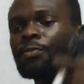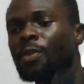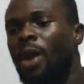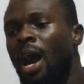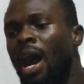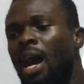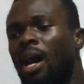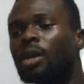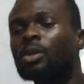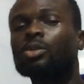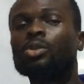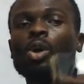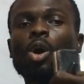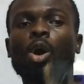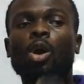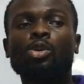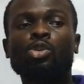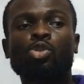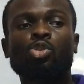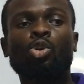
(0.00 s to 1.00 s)
found
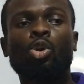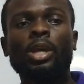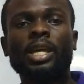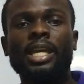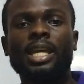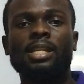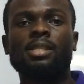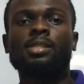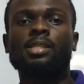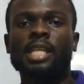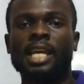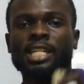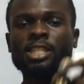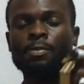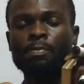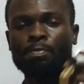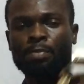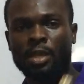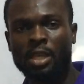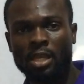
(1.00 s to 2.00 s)
also in
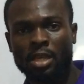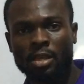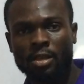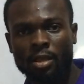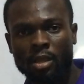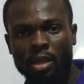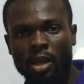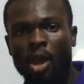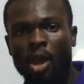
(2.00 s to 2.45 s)
set B.